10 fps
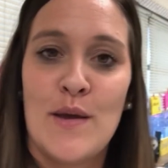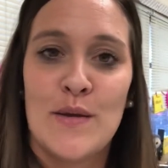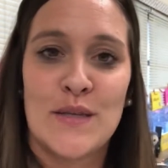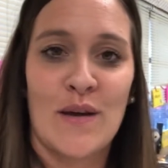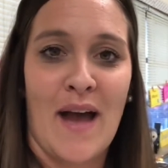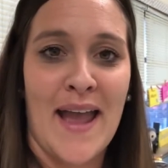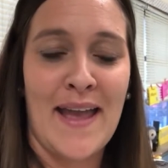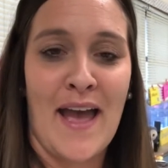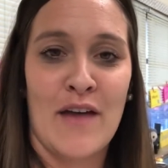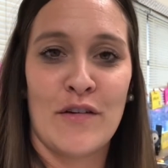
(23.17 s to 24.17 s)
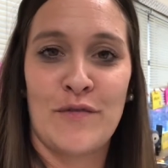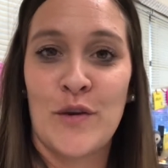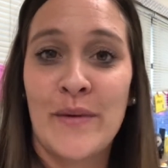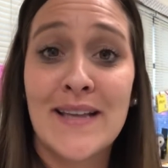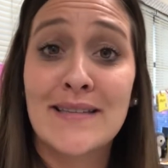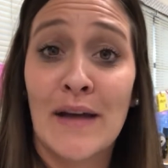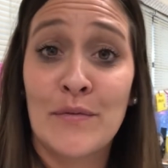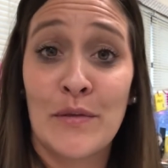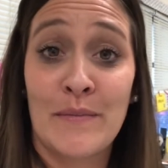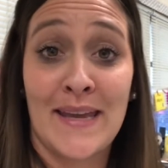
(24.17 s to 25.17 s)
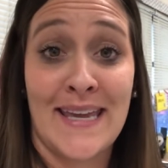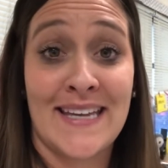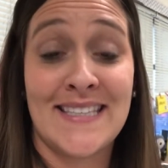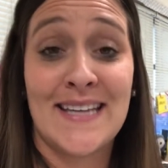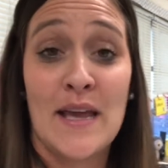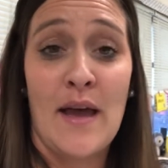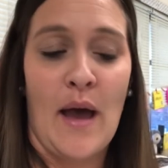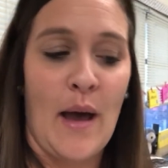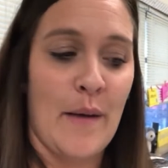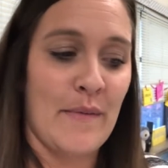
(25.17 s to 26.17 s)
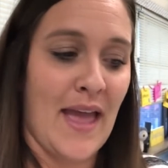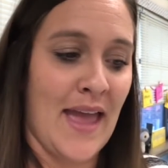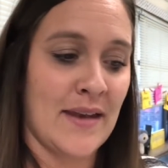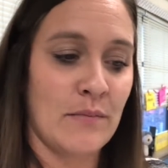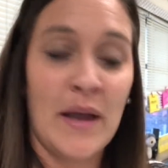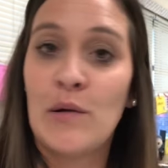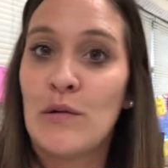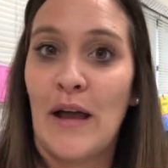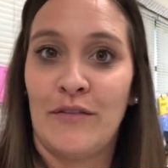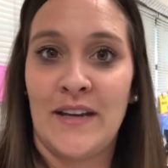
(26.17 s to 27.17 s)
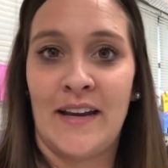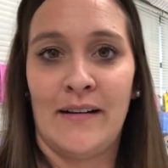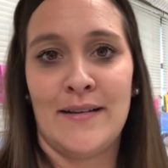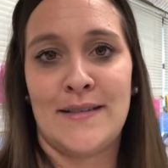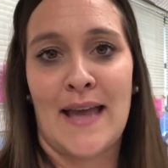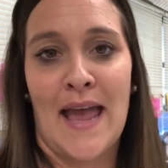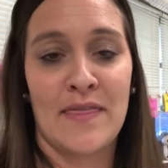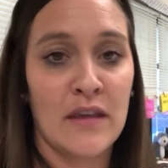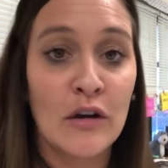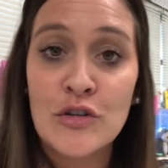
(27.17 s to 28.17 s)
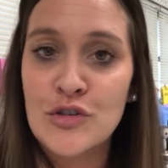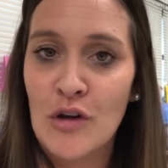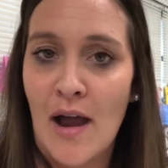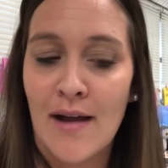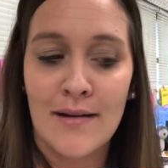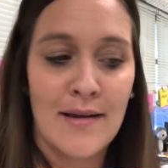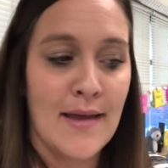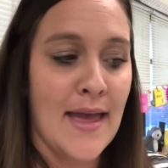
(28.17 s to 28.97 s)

So I have a few weeks left with my kids, um, and my goal every year is to end the year strong,